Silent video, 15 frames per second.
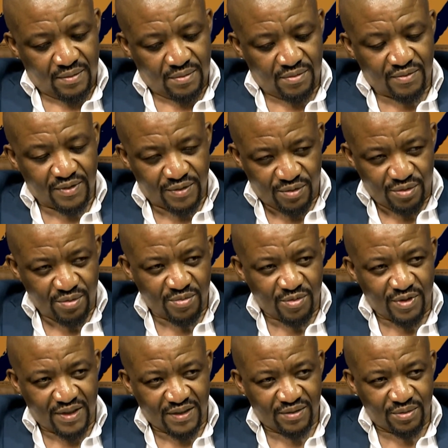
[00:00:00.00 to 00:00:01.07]
We've got two
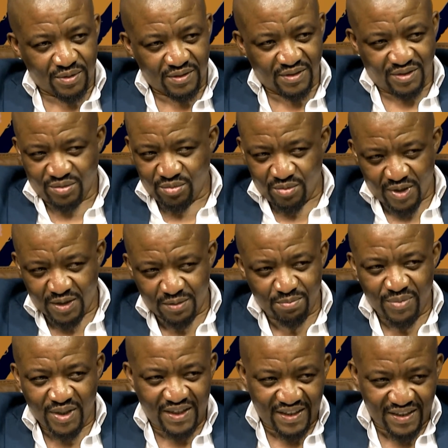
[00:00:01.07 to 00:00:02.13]
more last questions. One is
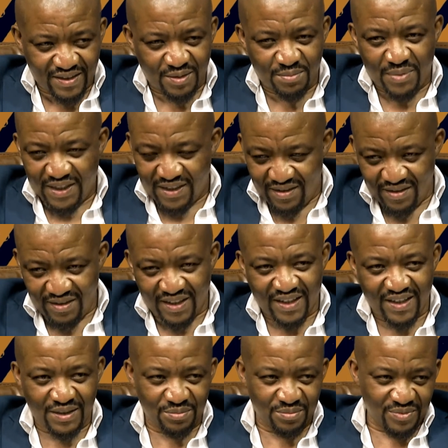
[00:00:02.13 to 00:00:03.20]
big, but
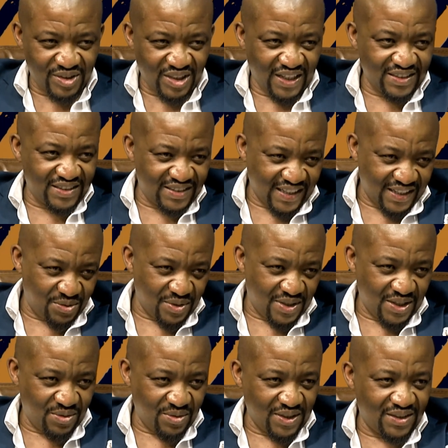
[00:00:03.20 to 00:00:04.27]
let's start with
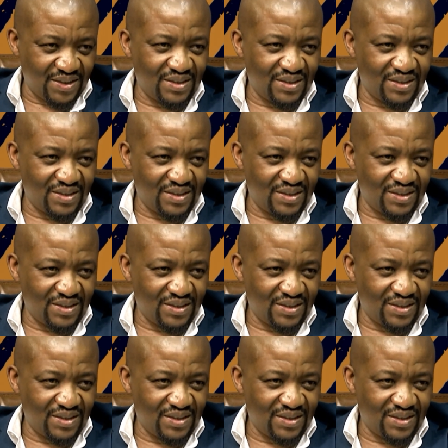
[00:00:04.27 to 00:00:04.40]
that one.